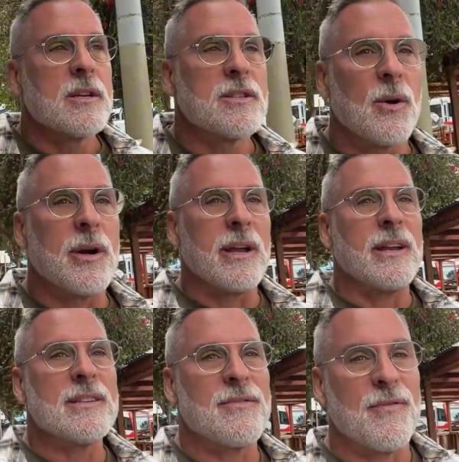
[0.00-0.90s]
So it
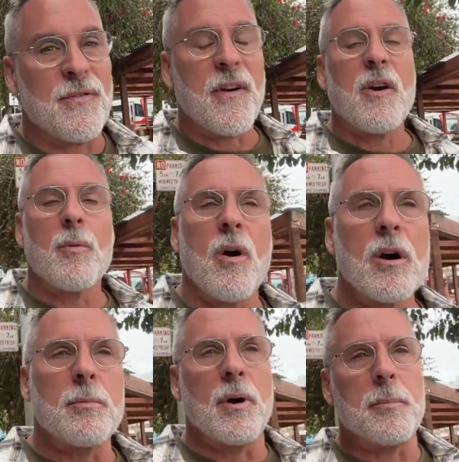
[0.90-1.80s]
is very
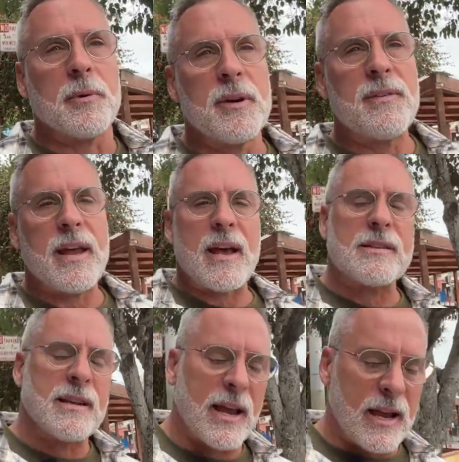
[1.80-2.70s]
walkable. I believe it
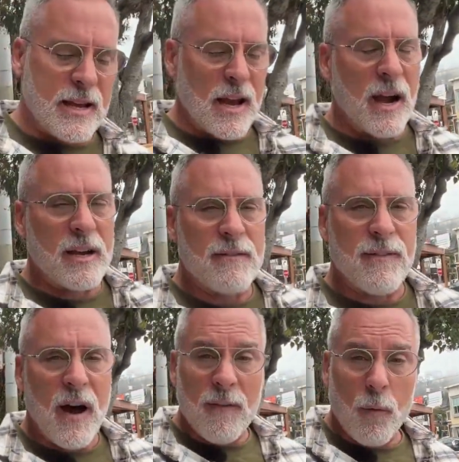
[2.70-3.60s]
has a
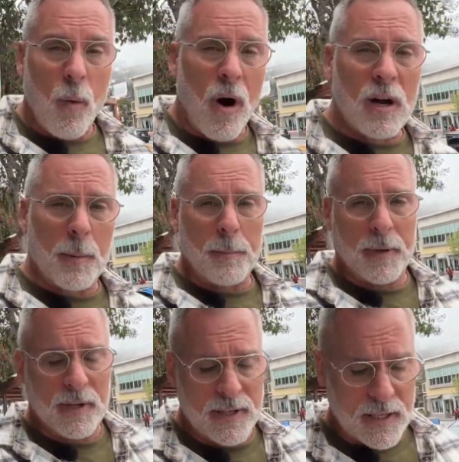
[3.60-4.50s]
95
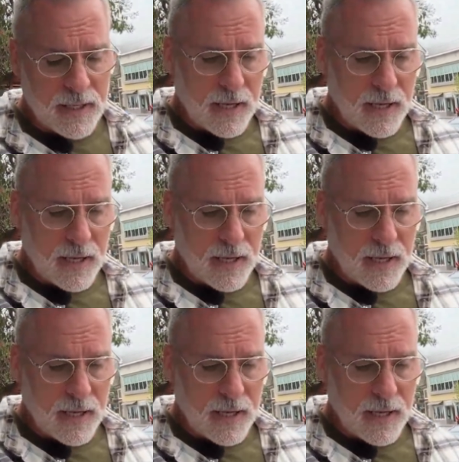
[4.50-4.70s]
walkability,